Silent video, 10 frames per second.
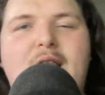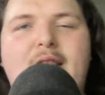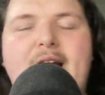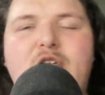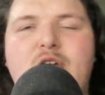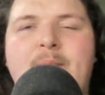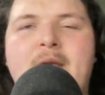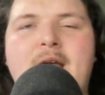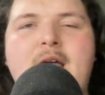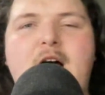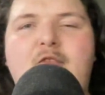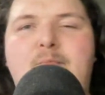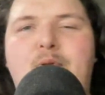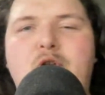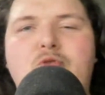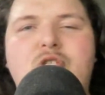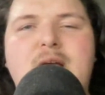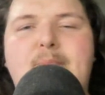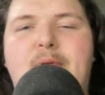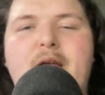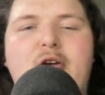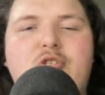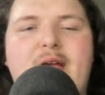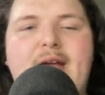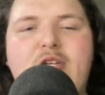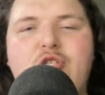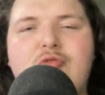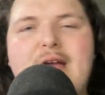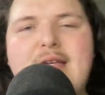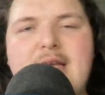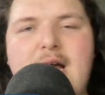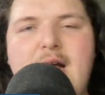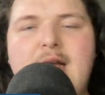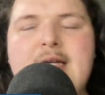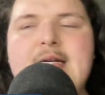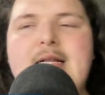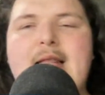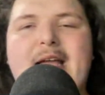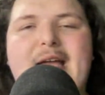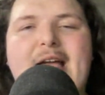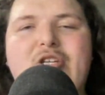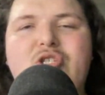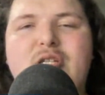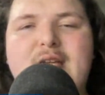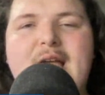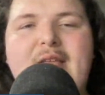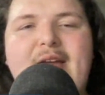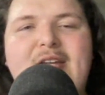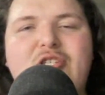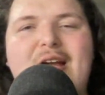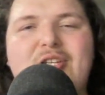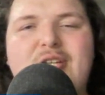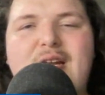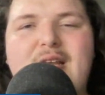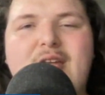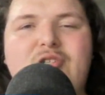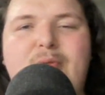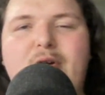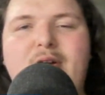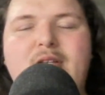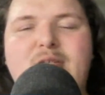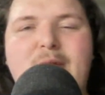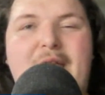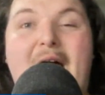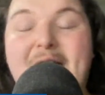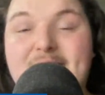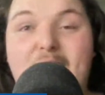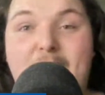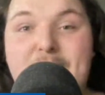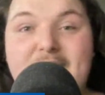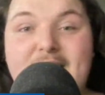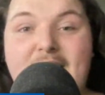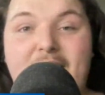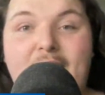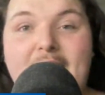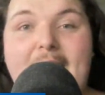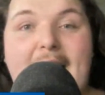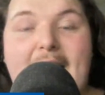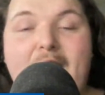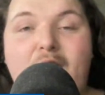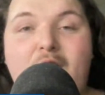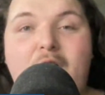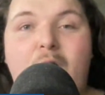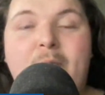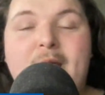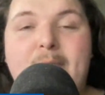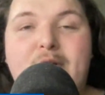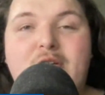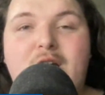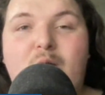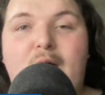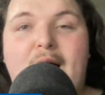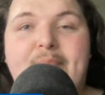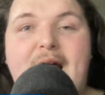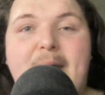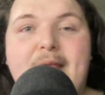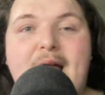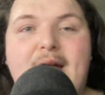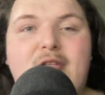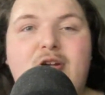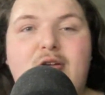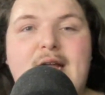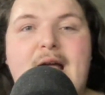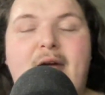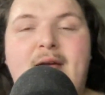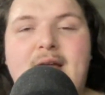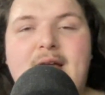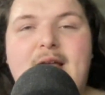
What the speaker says: collection of blue chip players like a Trae Young, like a SGA, like a Josh Giddey and Jabari Smith. How does that all fit together? I don't know. But you know what? I'm not going to turn down